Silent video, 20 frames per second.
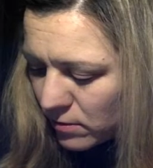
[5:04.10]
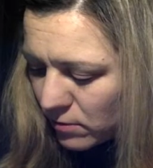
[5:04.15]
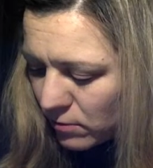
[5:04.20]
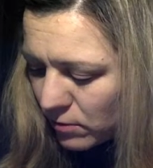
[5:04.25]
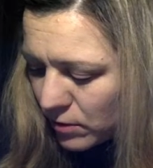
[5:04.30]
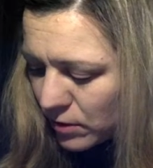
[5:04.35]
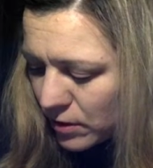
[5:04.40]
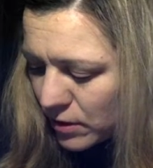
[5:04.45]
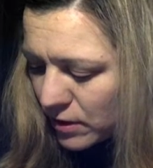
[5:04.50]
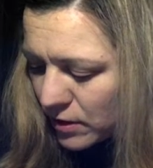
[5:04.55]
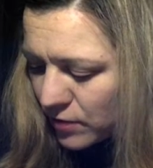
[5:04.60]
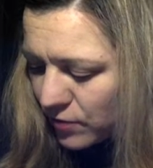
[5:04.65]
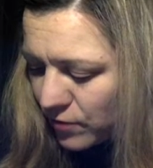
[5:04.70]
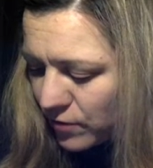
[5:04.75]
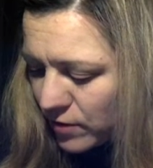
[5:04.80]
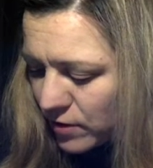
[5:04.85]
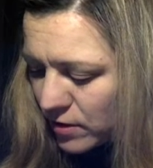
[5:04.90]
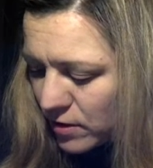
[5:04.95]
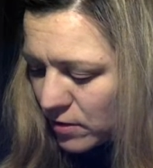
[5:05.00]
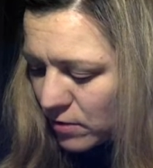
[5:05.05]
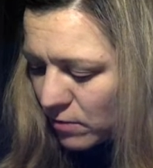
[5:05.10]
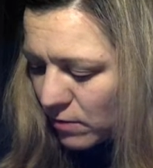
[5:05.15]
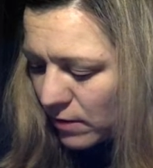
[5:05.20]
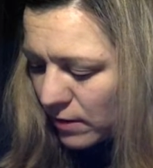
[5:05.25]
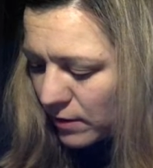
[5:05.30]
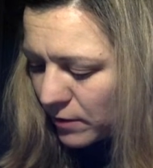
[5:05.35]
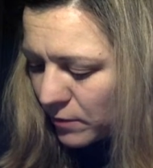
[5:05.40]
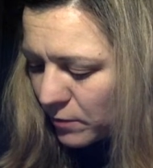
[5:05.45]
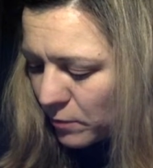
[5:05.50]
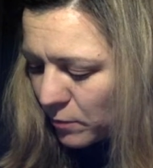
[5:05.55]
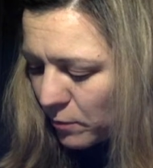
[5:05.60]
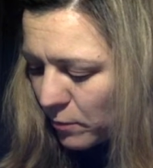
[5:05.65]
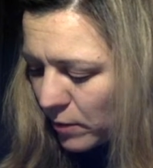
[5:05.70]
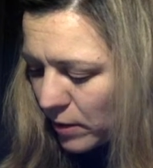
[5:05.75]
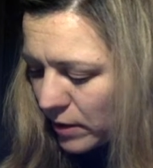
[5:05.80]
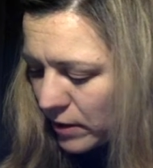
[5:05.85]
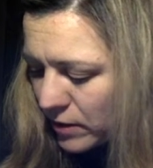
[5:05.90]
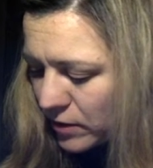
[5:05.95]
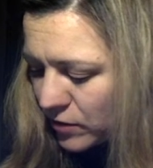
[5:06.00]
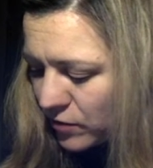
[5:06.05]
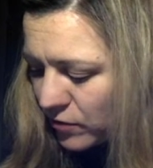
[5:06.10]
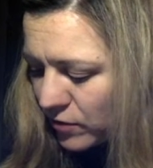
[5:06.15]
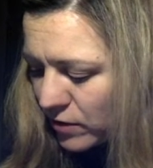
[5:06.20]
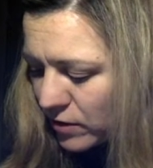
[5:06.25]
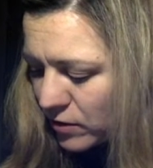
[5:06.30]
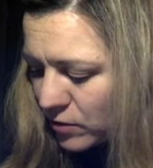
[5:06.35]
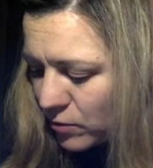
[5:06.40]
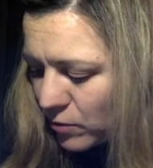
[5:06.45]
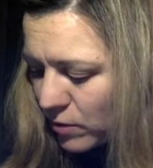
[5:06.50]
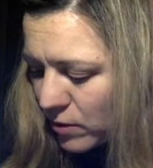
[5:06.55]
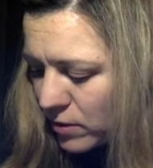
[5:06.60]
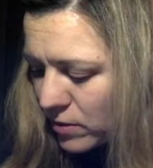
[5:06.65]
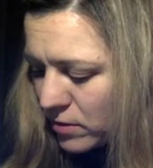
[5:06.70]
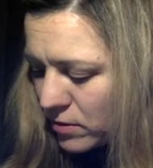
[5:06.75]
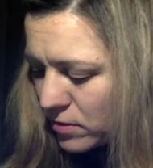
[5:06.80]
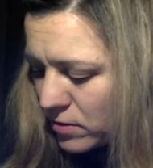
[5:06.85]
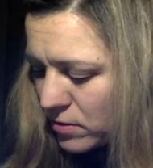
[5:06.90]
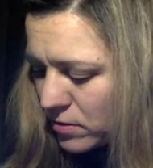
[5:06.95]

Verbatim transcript: which is VG1 minus VS1,